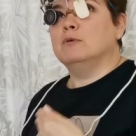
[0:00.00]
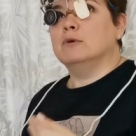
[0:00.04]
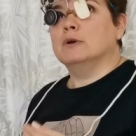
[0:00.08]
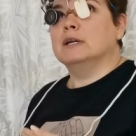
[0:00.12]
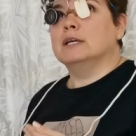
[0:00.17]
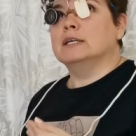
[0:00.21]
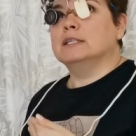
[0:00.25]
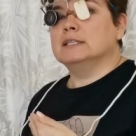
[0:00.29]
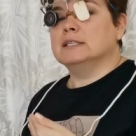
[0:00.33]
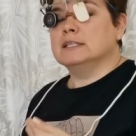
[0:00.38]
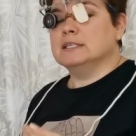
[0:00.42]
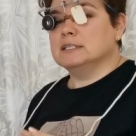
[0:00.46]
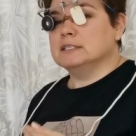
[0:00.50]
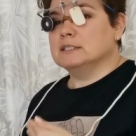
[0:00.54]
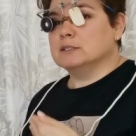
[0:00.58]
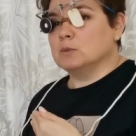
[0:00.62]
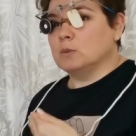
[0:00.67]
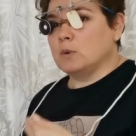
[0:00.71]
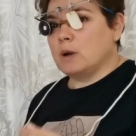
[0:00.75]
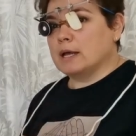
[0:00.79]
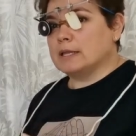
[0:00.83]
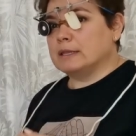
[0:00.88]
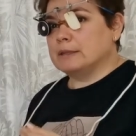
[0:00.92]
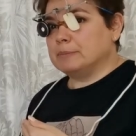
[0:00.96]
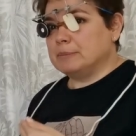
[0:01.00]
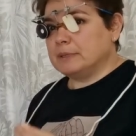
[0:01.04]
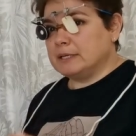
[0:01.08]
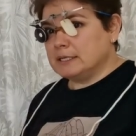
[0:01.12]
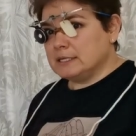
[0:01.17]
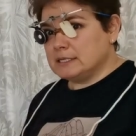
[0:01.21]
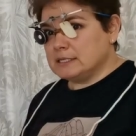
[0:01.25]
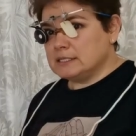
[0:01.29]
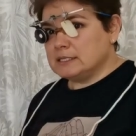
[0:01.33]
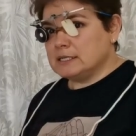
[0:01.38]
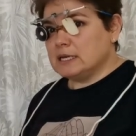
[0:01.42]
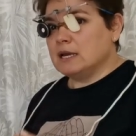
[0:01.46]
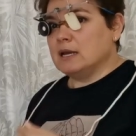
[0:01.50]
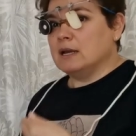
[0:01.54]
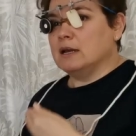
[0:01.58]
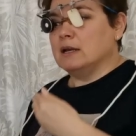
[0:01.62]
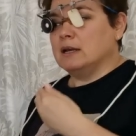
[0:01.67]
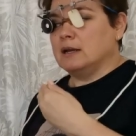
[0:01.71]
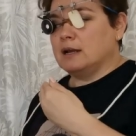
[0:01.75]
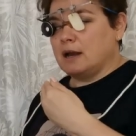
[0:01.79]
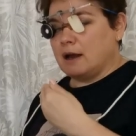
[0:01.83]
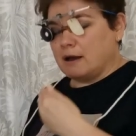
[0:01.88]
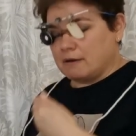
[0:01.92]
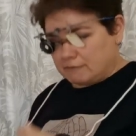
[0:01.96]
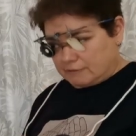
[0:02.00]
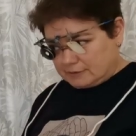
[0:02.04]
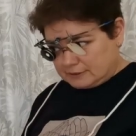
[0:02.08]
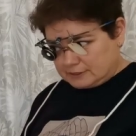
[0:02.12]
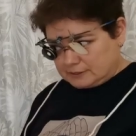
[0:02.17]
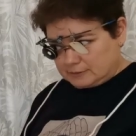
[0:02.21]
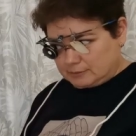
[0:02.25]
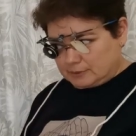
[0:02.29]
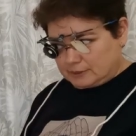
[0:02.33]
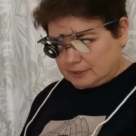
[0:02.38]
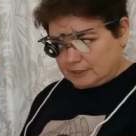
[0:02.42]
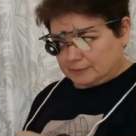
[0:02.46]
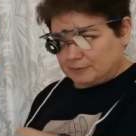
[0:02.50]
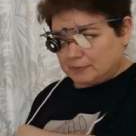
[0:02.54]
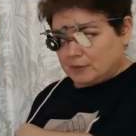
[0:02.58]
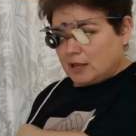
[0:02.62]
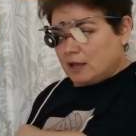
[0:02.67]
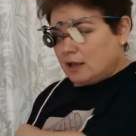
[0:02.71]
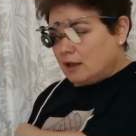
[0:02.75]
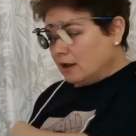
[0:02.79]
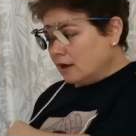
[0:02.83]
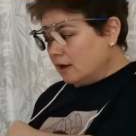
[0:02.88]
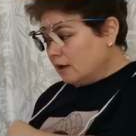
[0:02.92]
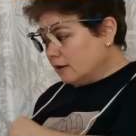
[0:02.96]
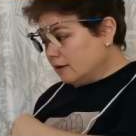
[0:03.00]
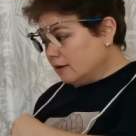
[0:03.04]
for at least 1 minute comfortably.